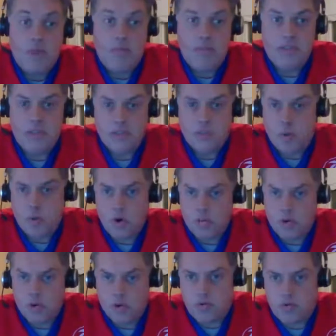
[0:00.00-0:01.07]
Now, maybe the
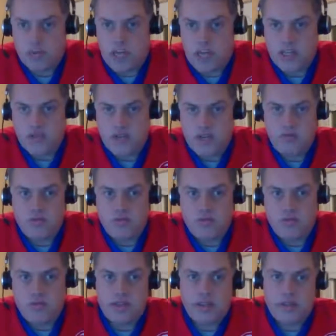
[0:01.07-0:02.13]
Swarm drove that
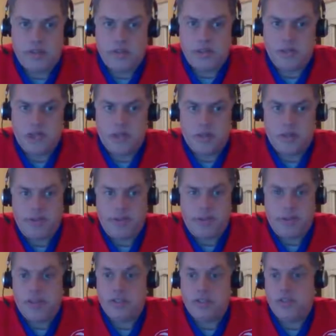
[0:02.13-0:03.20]
trade rather than the
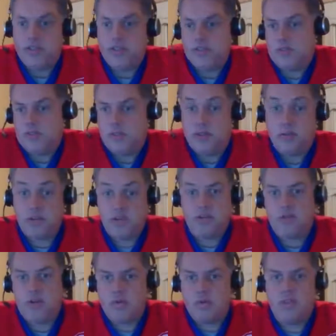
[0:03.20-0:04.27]
Stealth, and they just
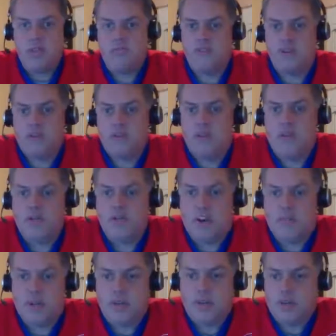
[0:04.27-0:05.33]
said, okay, well, we'll give you
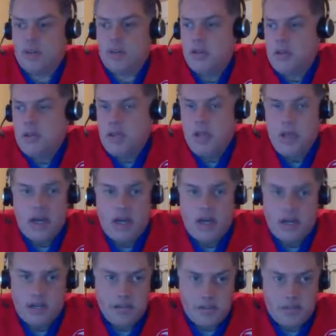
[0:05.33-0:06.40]
a draft pick.
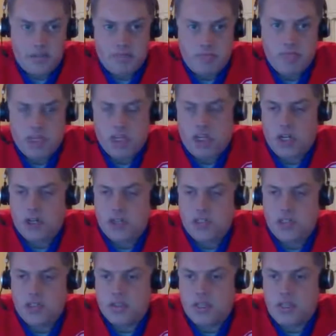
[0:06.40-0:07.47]
Is
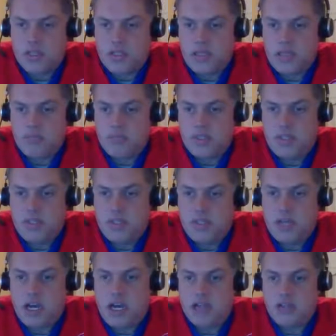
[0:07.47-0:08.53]
a
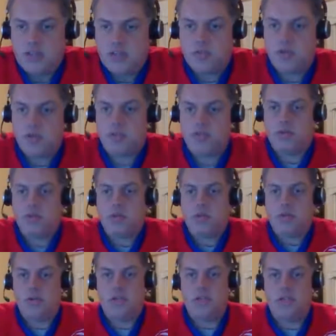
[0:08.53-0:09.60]
BC guy, so
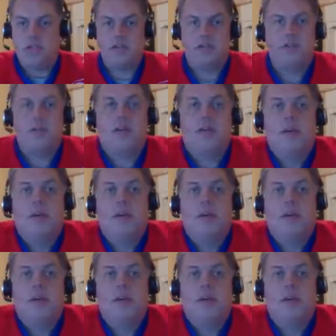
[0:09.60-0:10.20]
he's